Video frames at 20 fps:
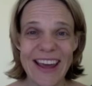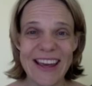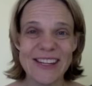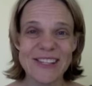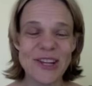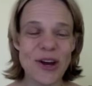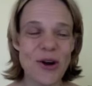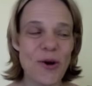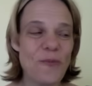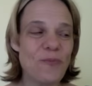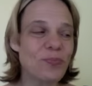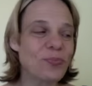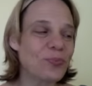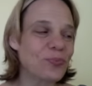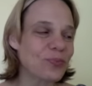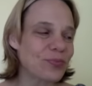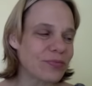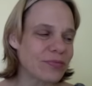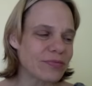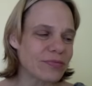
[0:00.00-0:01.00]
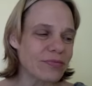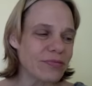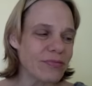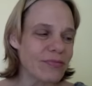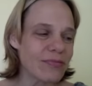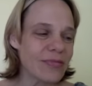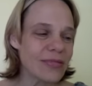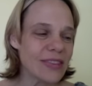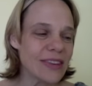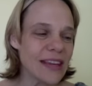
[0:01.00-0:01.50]
So
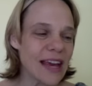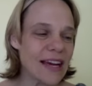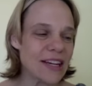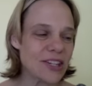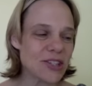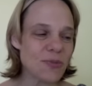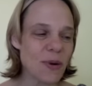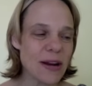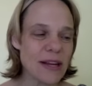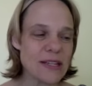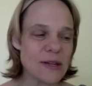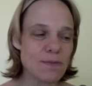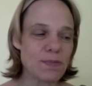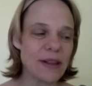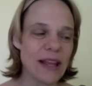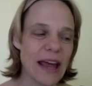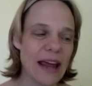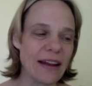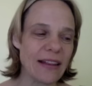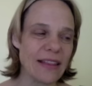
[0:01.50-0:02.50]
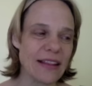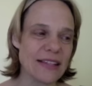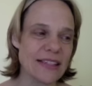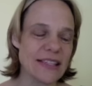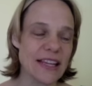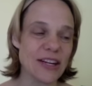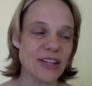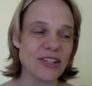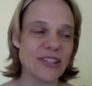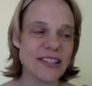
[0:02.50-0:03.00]
I just wanted to plant this
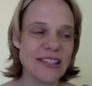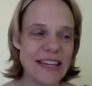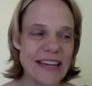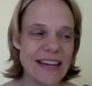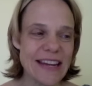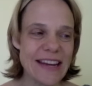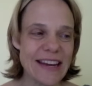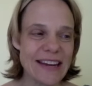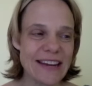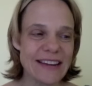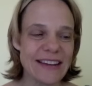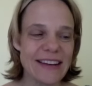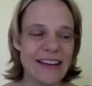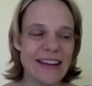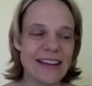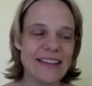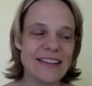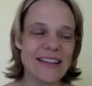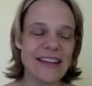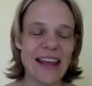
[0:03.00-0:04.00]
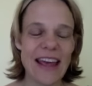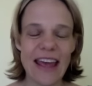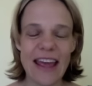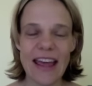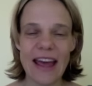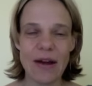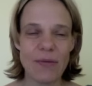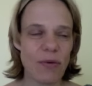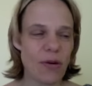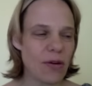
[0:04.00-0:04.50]
little seed
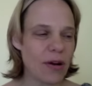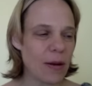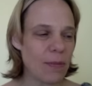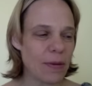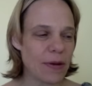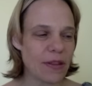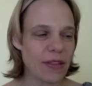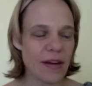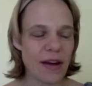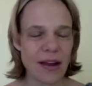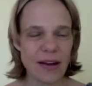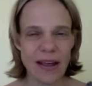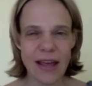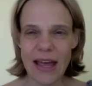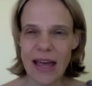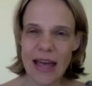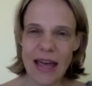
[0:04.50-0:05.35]
today. I woke up and thought,